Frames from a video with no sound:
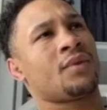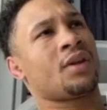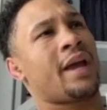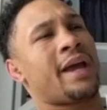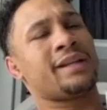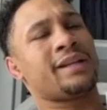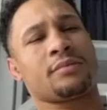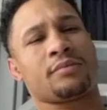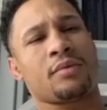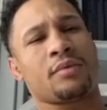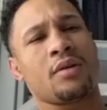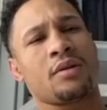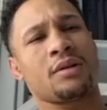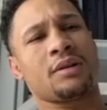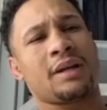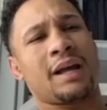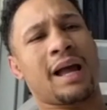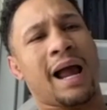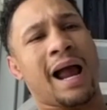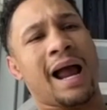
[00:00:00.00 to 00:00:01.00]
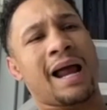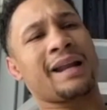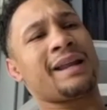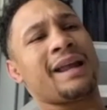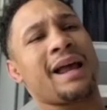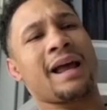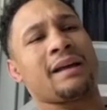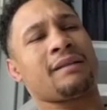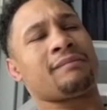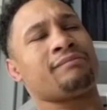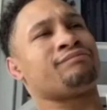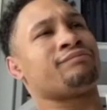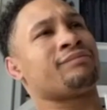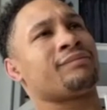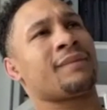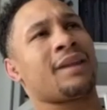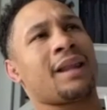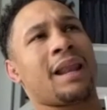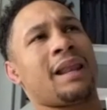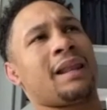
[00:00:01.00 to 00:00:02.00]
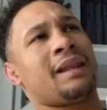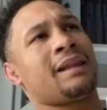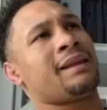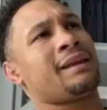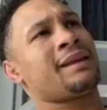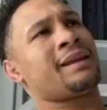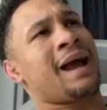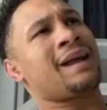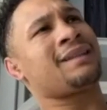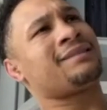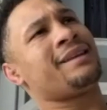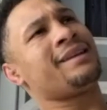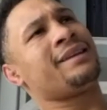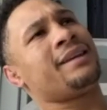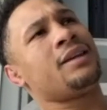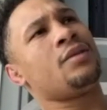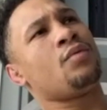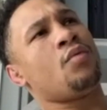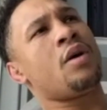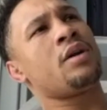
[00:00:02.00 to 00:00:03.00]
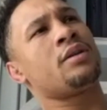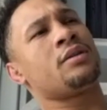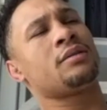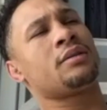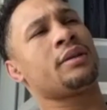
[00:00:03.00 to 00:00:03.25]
Adrien Broner, I I think he won.